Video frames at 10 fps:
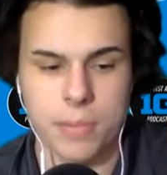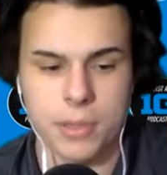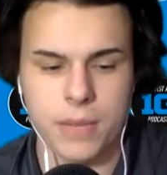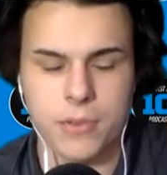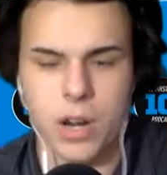I
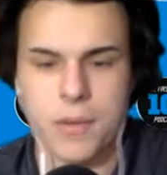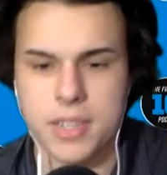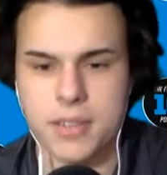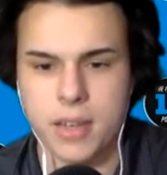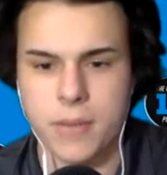believe
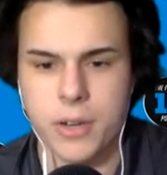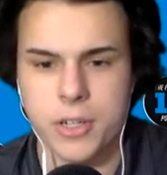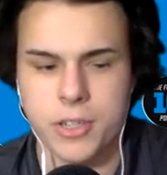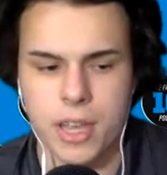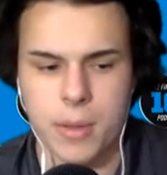Travis Etienne
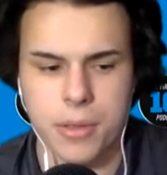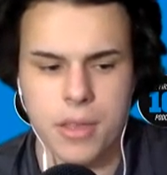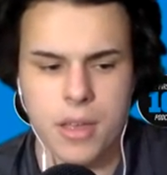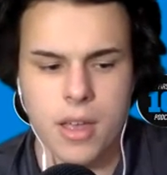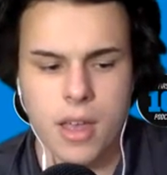finished the game
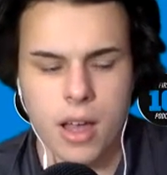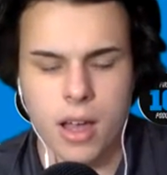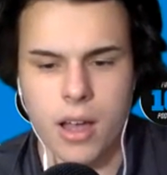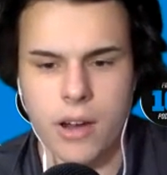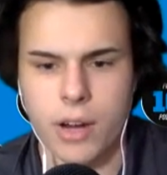with,
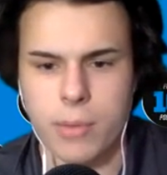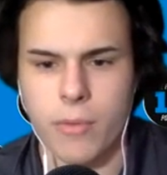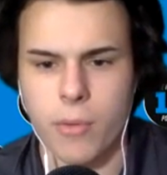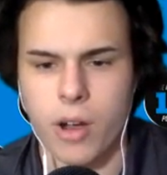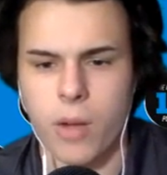correct me
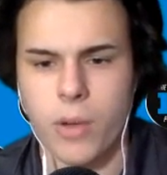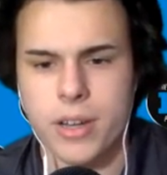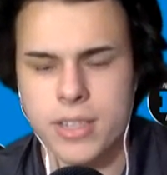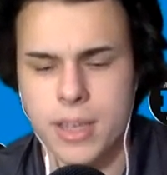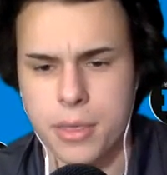if I'm wrong, I
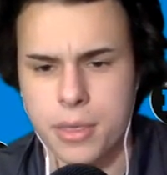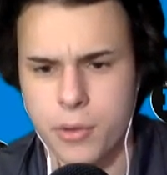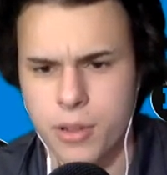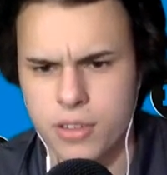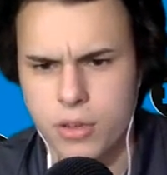want to say
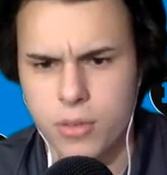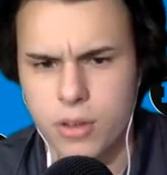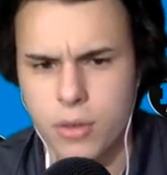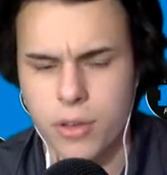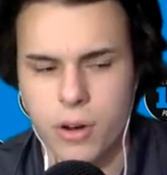32
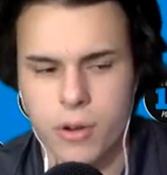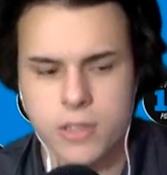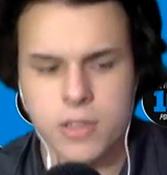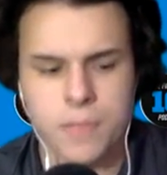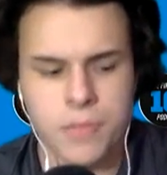total
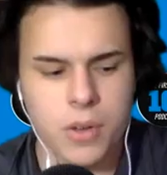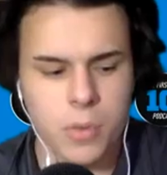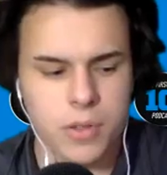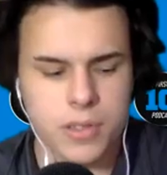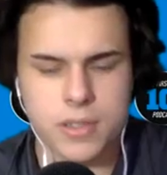yards
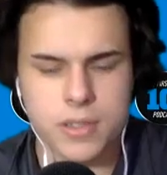was his.